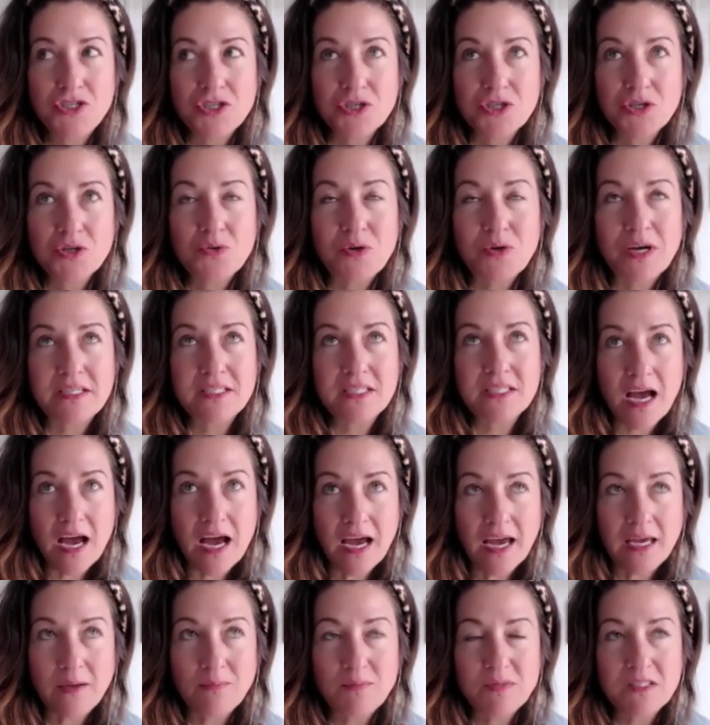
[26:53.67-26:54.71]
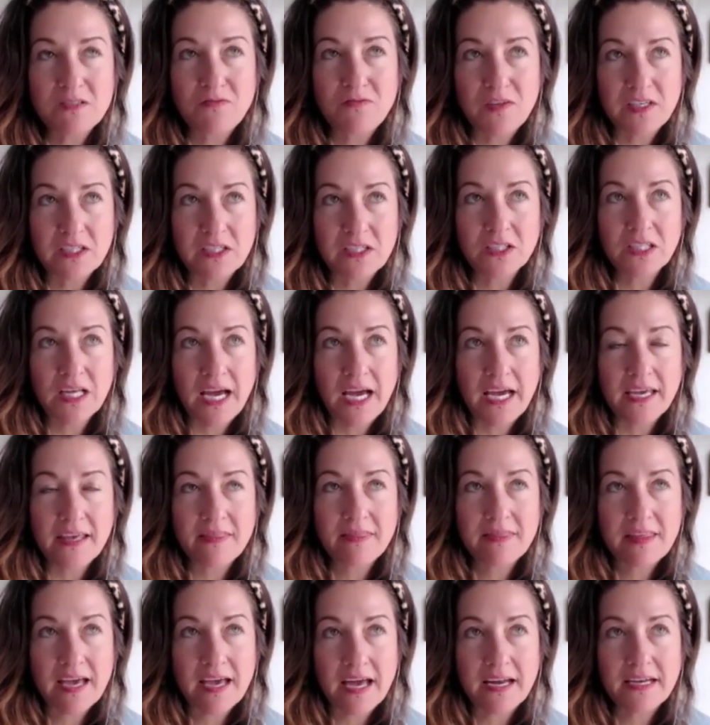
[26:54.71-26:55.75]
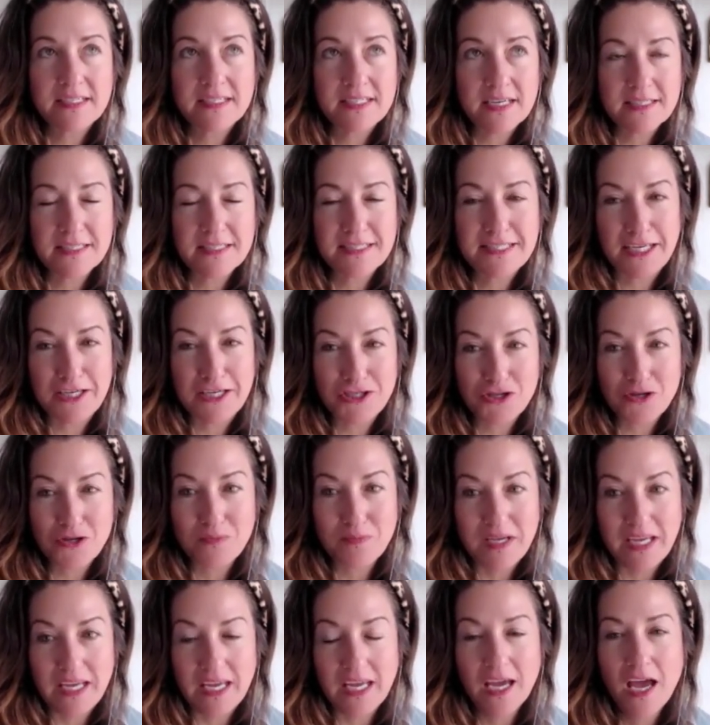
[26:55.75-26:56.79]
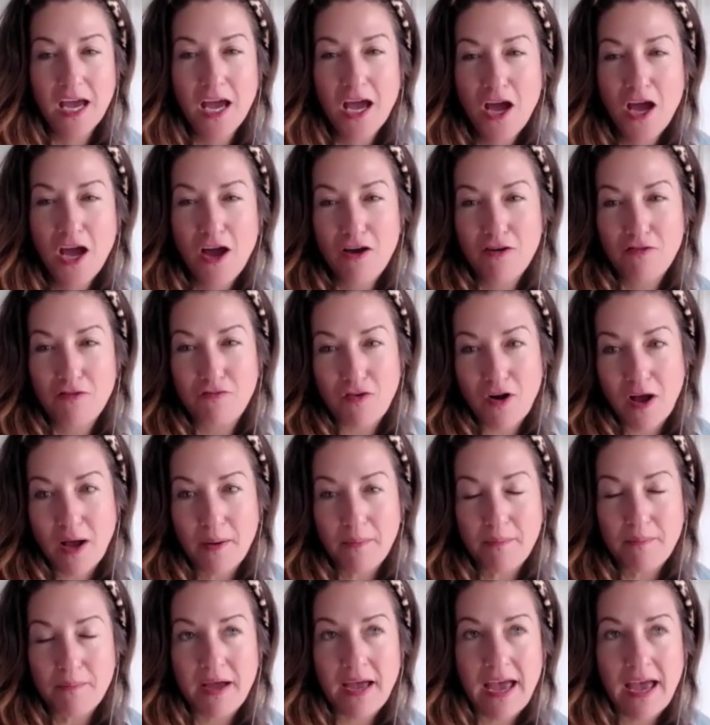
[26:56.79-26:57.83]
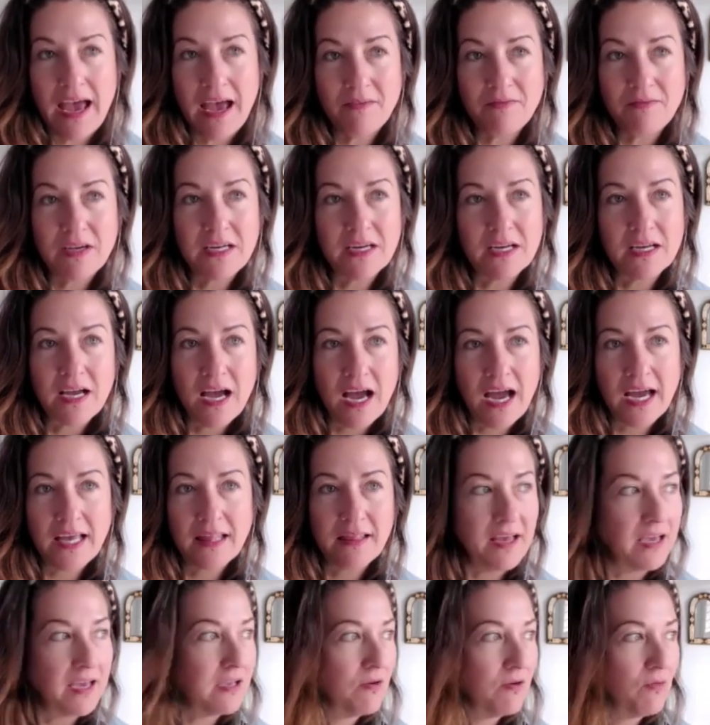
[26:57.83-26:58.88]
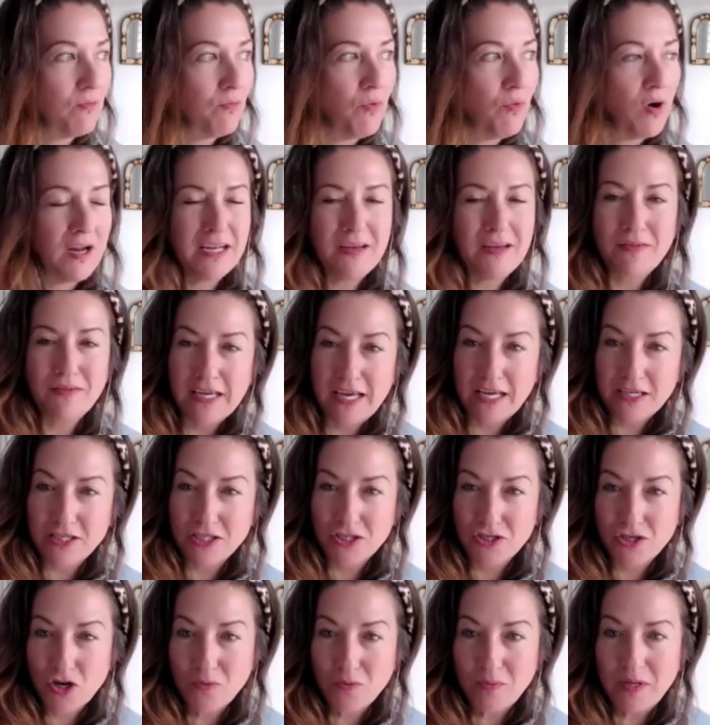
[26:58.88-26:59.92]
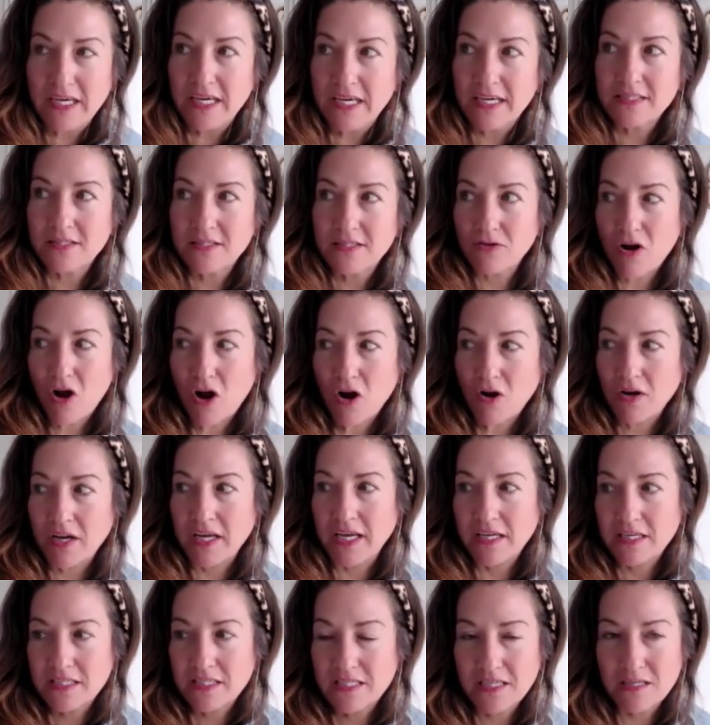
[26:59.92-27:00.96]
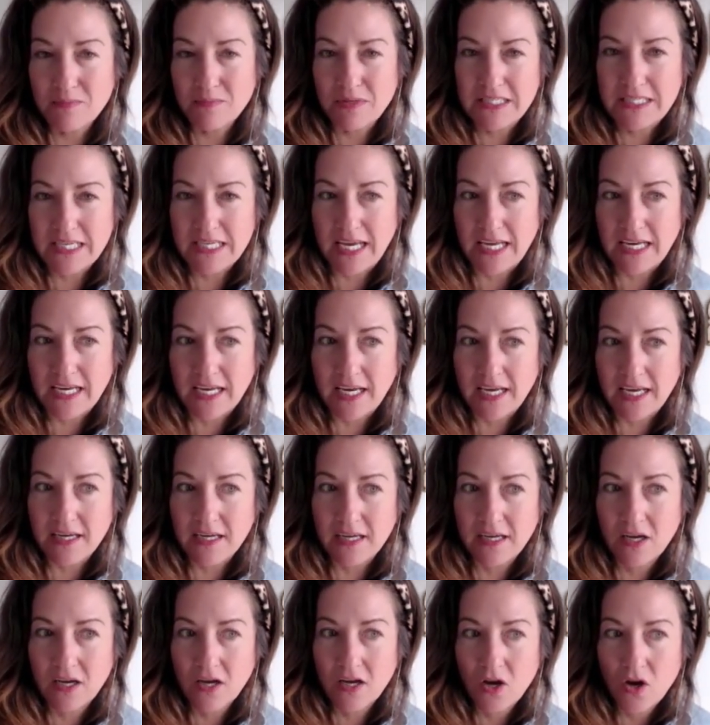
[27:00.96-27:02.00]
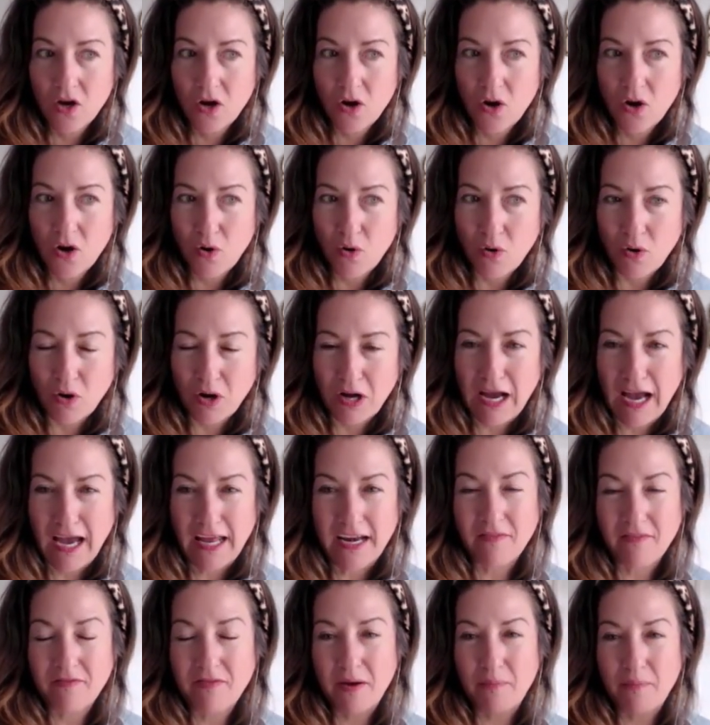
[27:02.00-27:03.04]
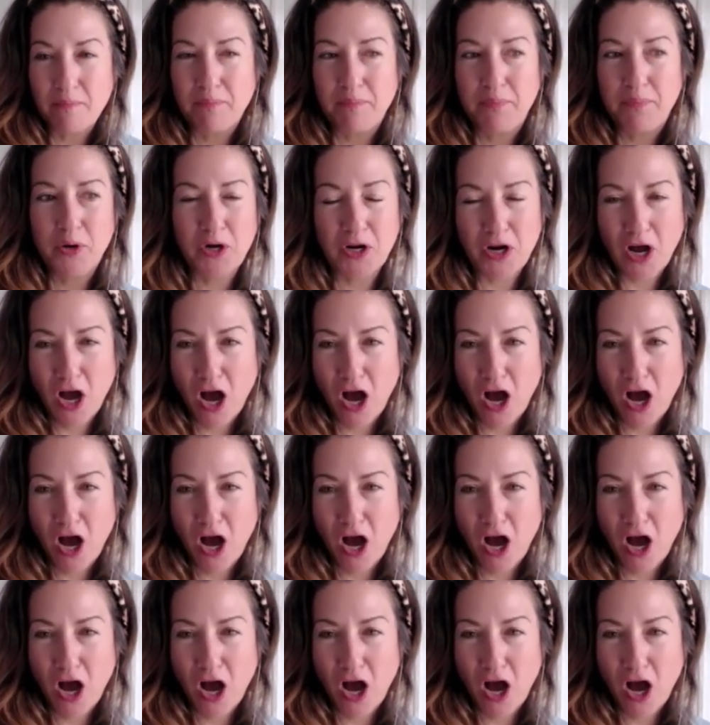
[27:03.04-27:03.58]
do at times feel like that does hinder me from having a guy like want to even get to know me, because they're already intimidated or kind of put